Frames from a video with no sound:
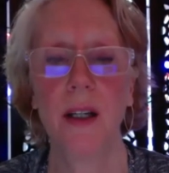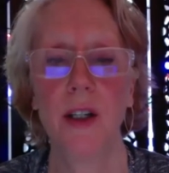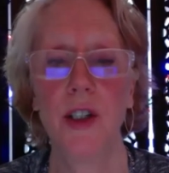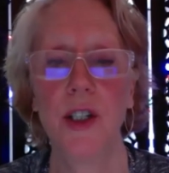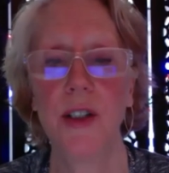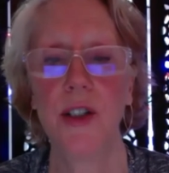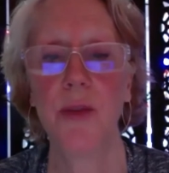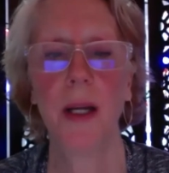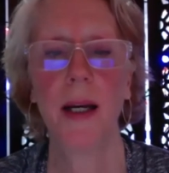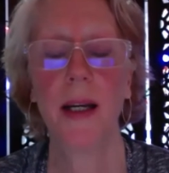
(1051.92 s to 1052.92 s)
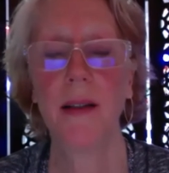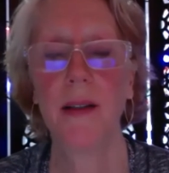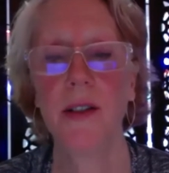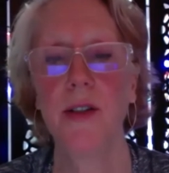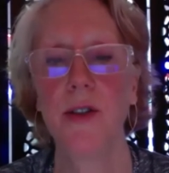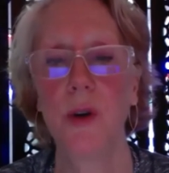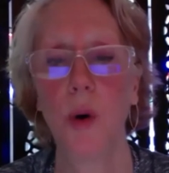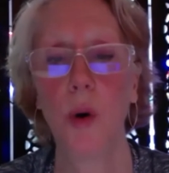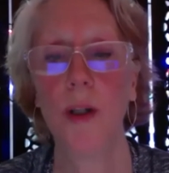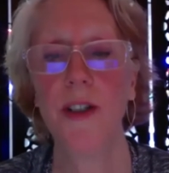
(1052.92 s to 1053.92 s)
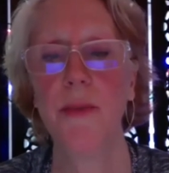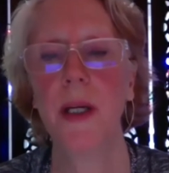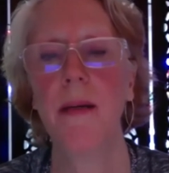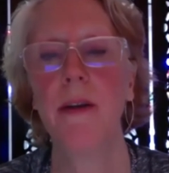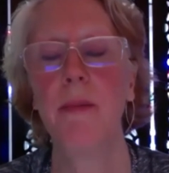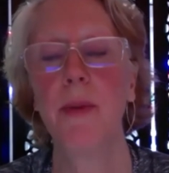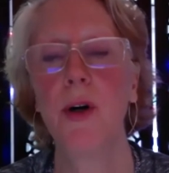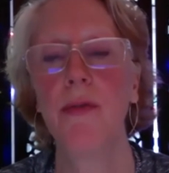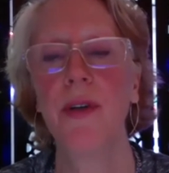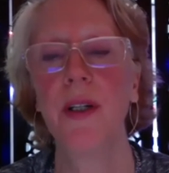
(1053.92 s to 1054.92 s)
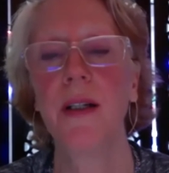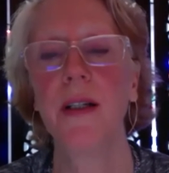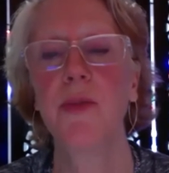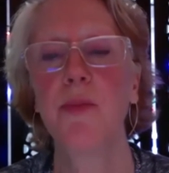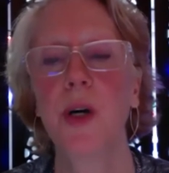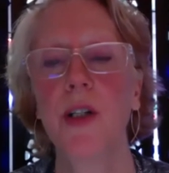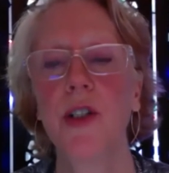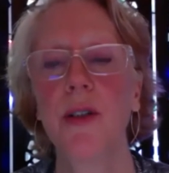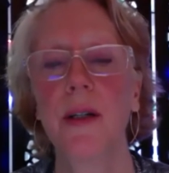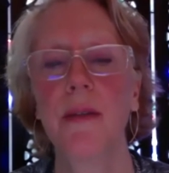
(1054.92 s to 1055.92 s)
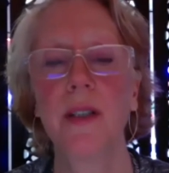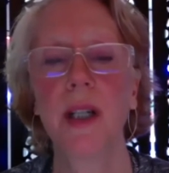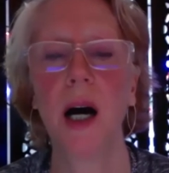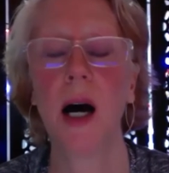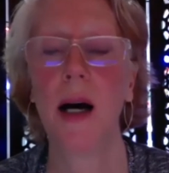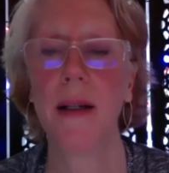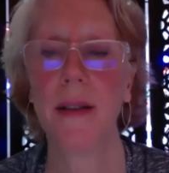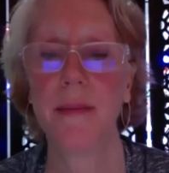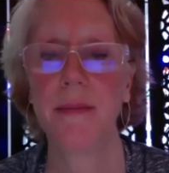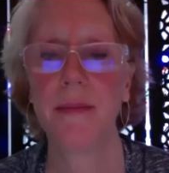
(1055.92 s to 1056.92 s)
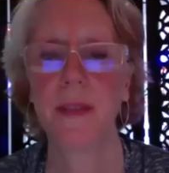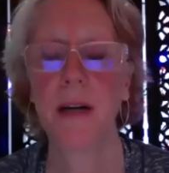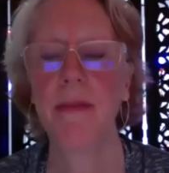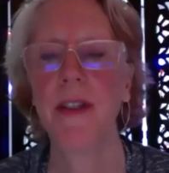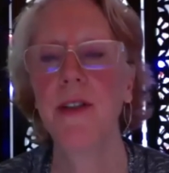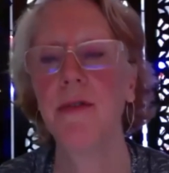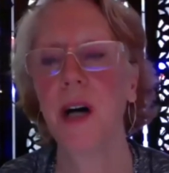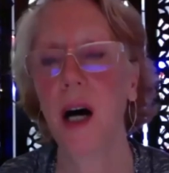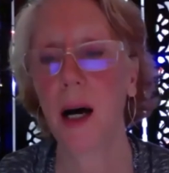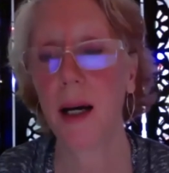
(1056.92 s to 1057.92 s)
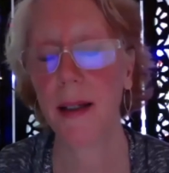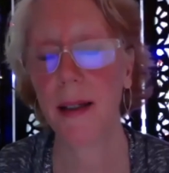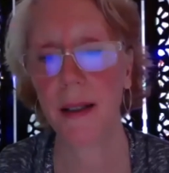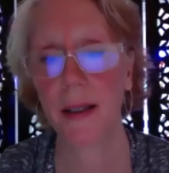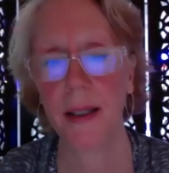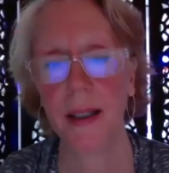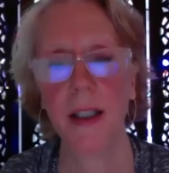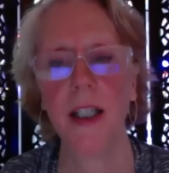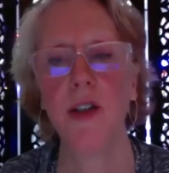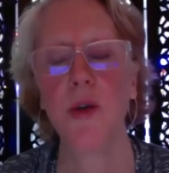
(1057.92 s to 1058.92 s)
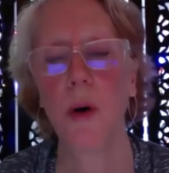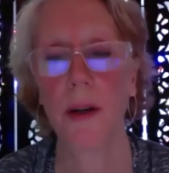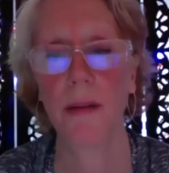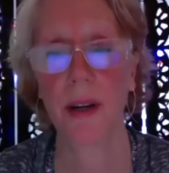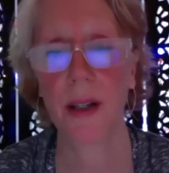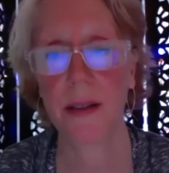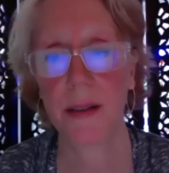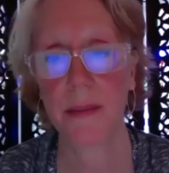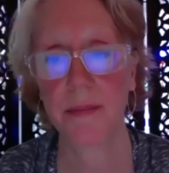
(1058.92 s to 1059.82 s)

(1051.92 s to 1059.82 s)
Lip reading: She explains the soul as being the perfect expression of God, of the divine in each one of us.